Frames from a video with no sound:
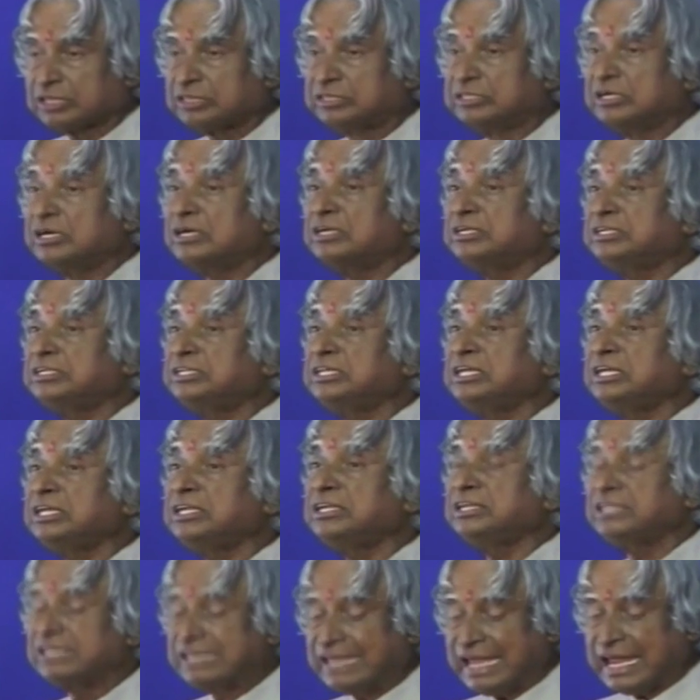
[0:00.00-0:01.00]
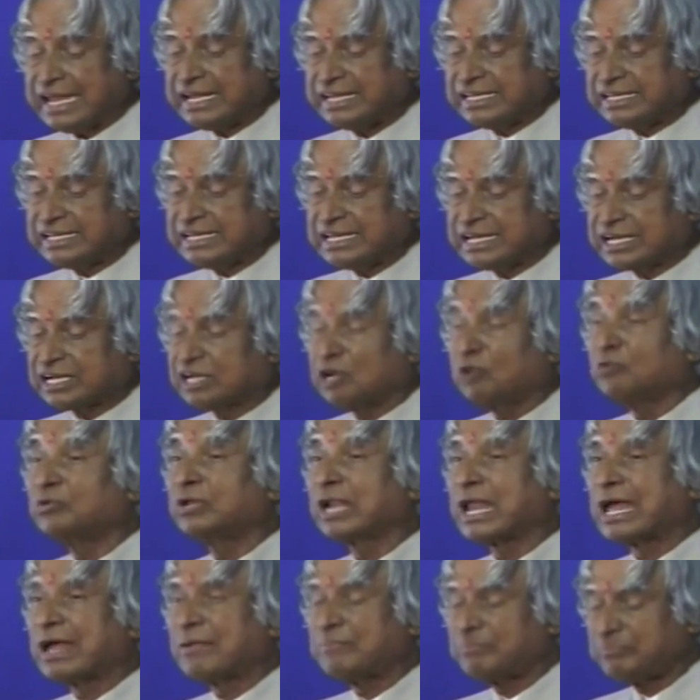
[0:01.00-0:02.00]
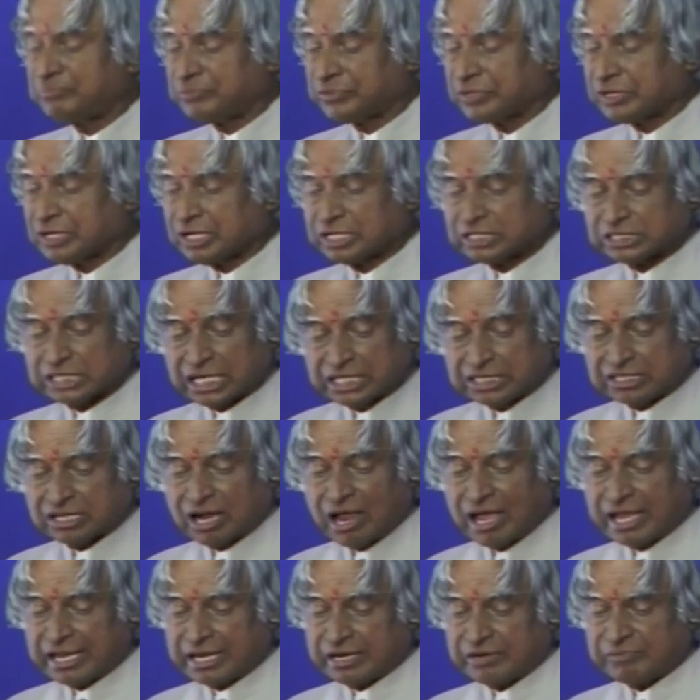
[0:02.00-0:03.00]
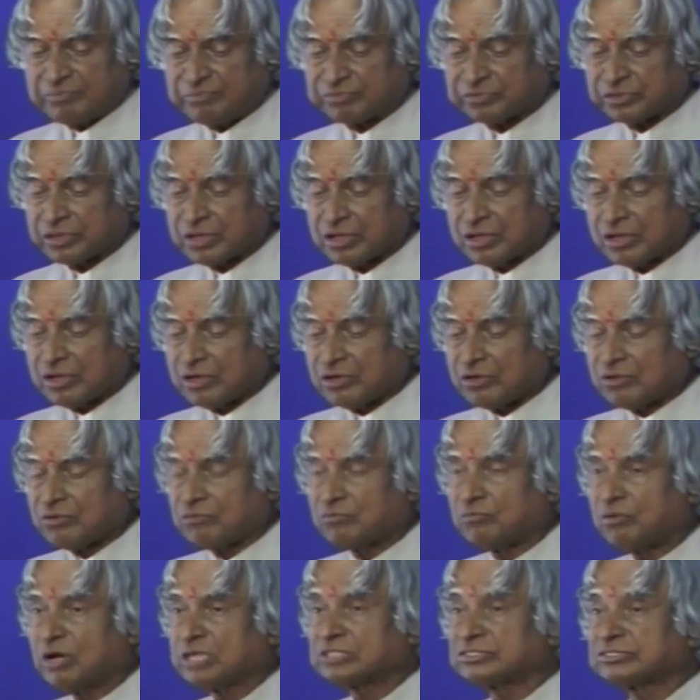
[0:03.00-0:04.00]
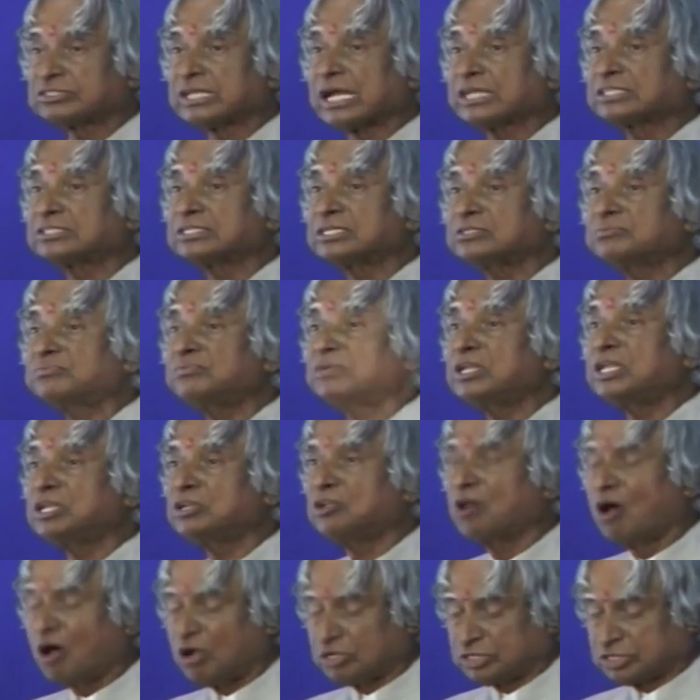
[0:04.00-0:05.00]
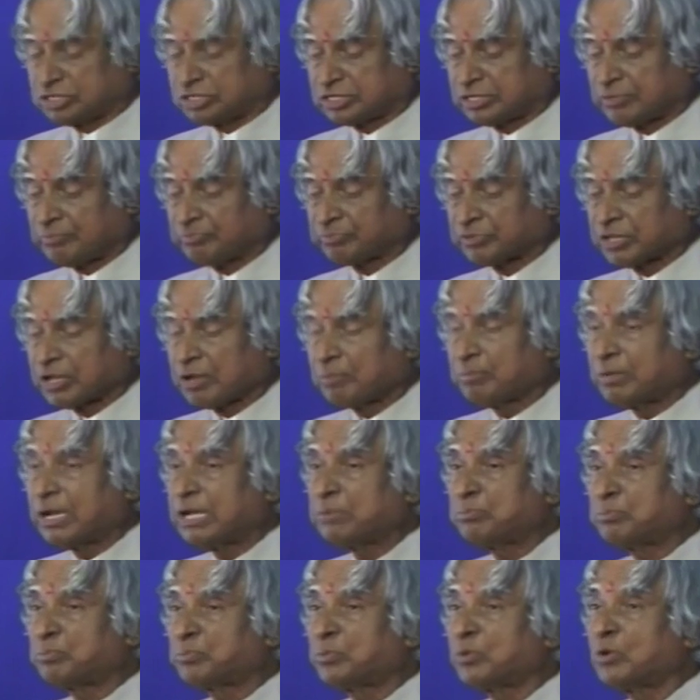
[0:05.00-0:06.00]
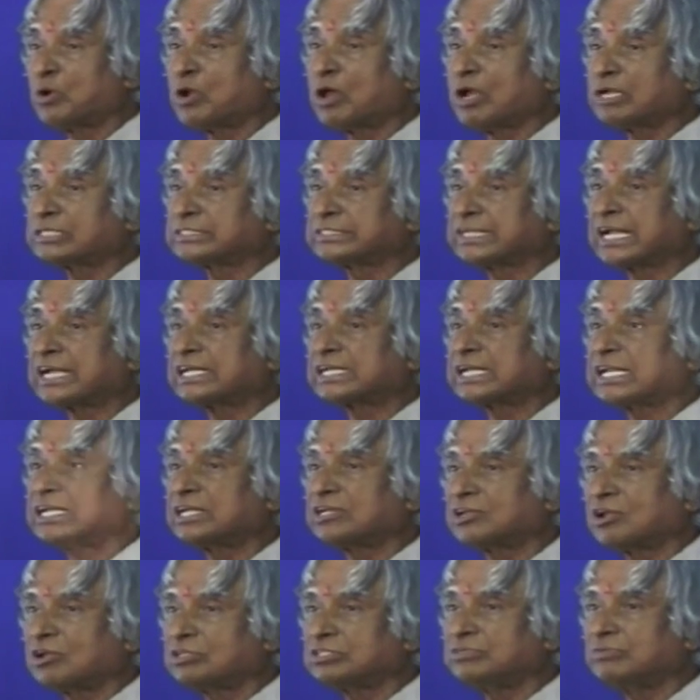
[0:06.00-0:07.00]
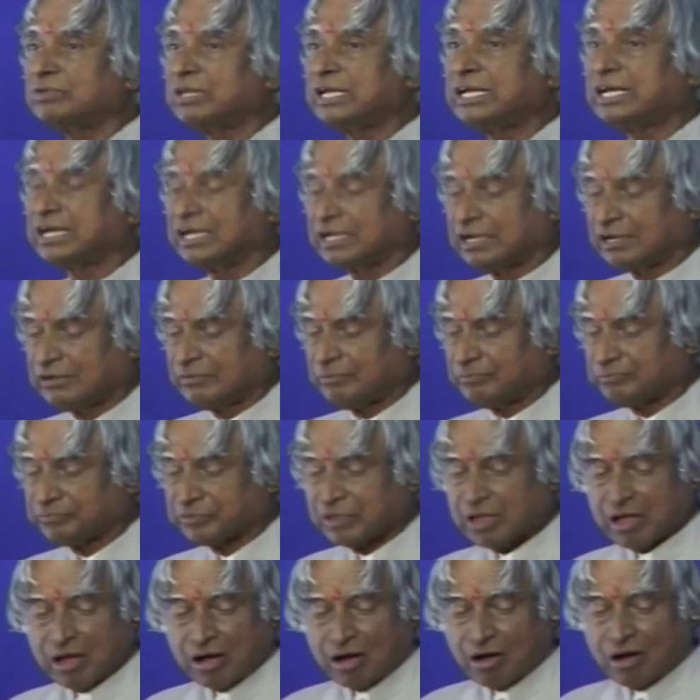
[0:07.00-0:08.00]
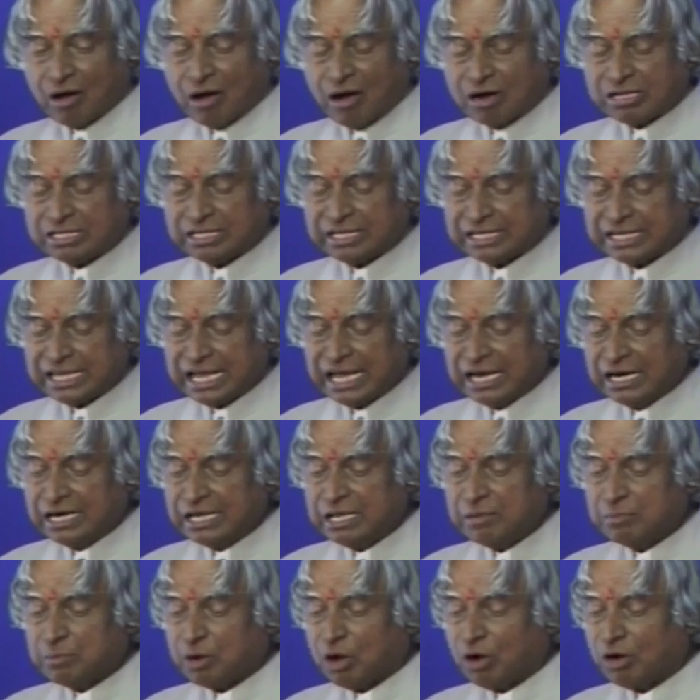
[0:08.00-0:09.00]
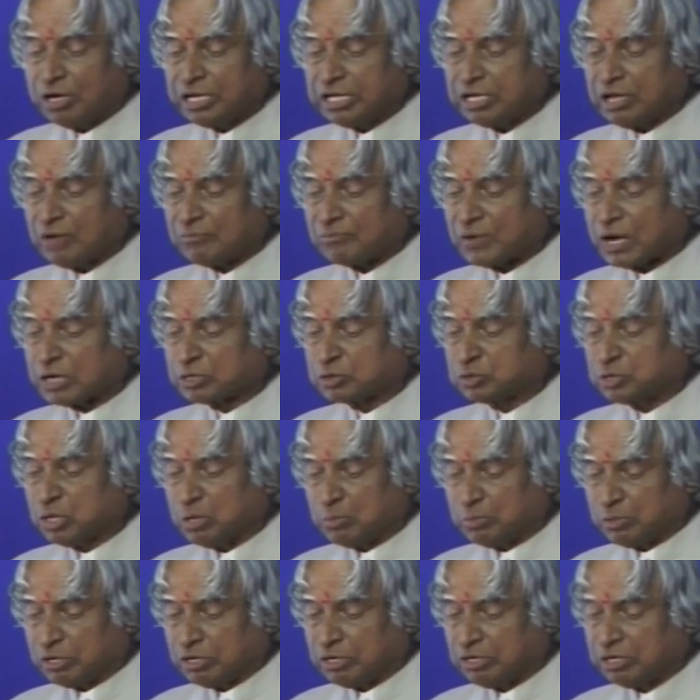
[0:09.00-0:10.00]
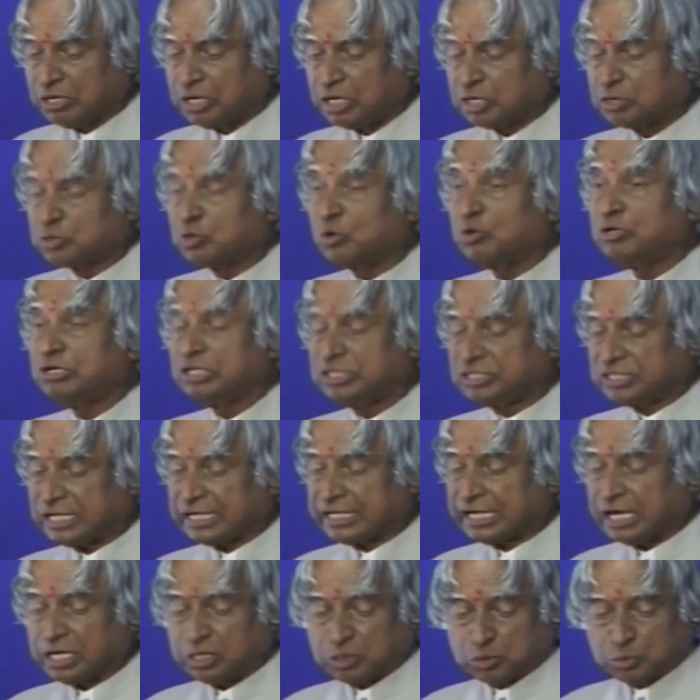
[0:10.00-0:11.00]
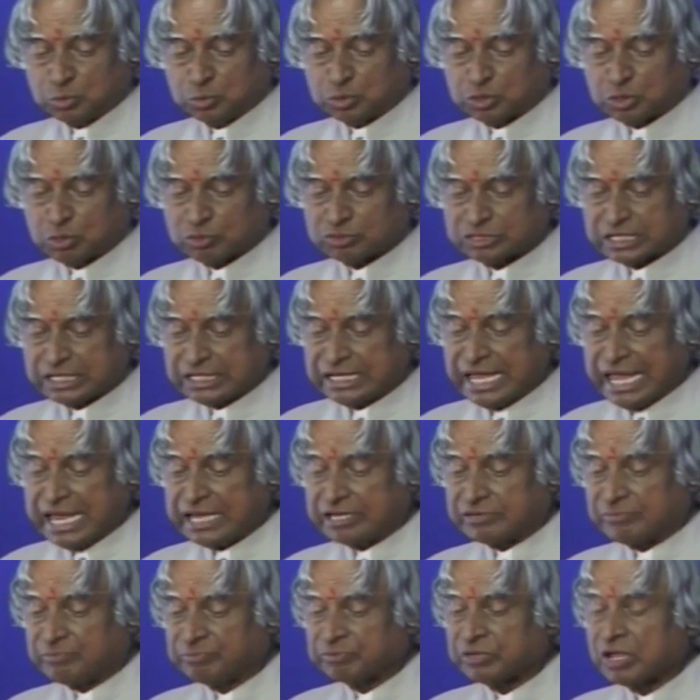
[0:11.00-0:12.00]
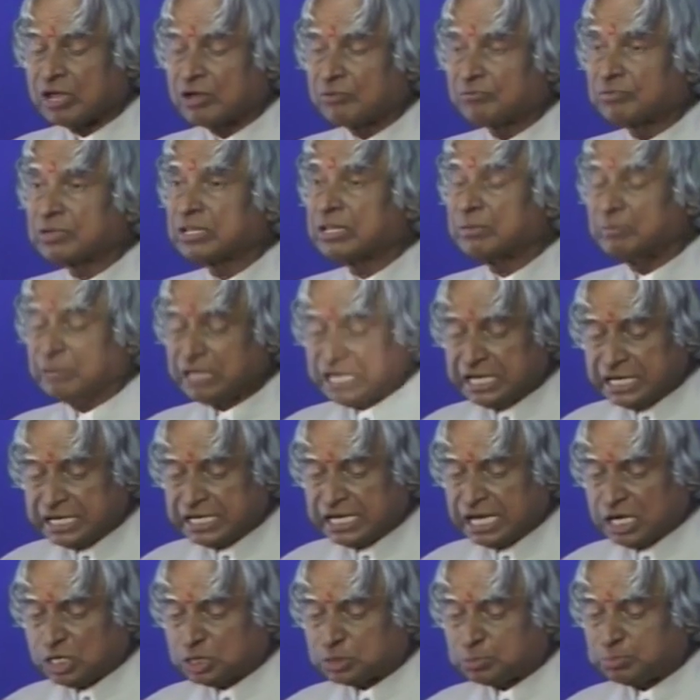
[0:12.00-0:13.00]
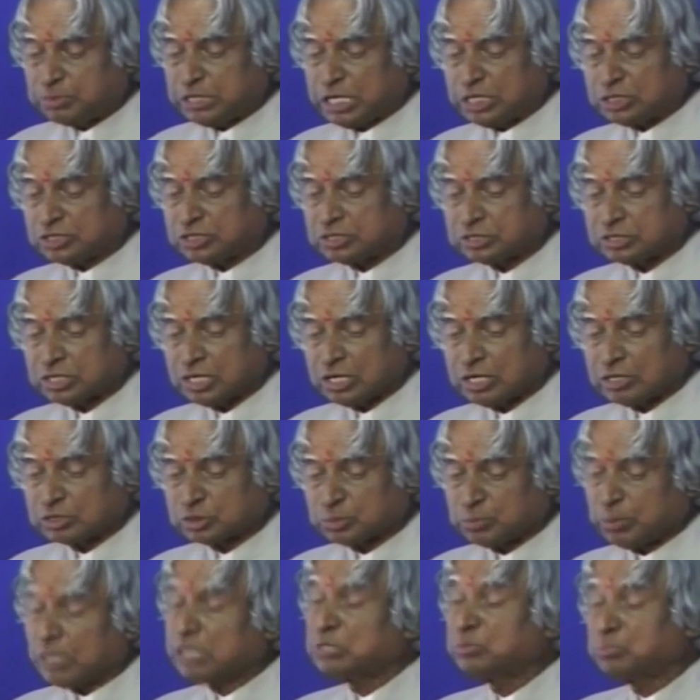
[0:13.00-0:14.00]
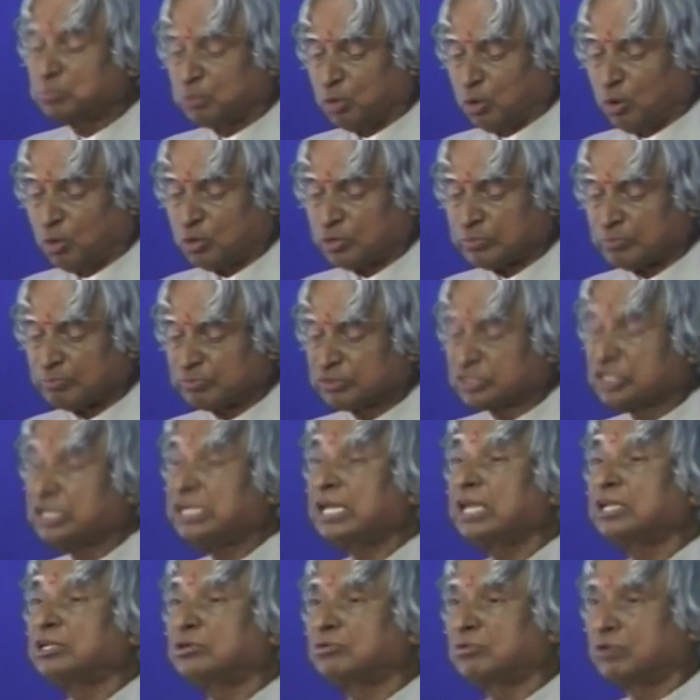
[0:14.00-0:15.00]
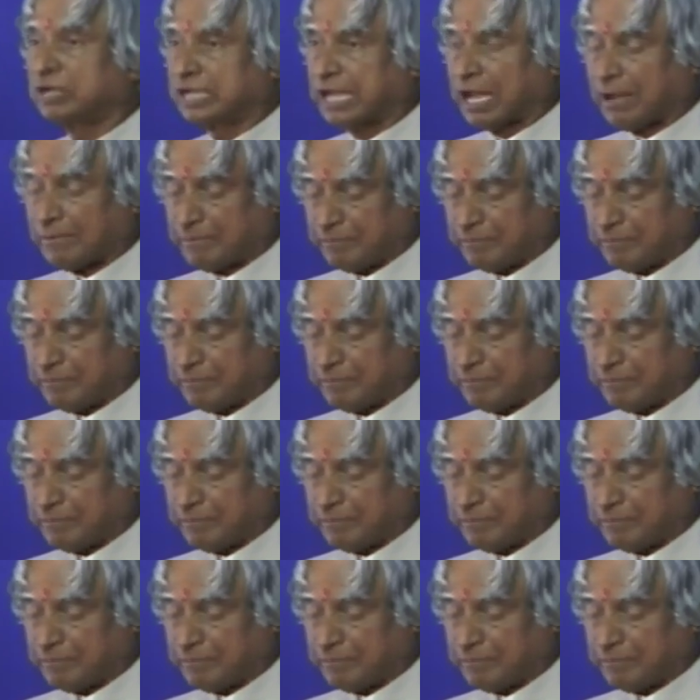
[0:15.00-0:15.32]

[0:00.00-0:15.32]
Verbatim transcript: 1380 kilogram Chandrayaan was successfully launched by Polar Satellite Launch Vehicle on the early morning of October 22, 2008 from Indian Spaceport, Sriharikota.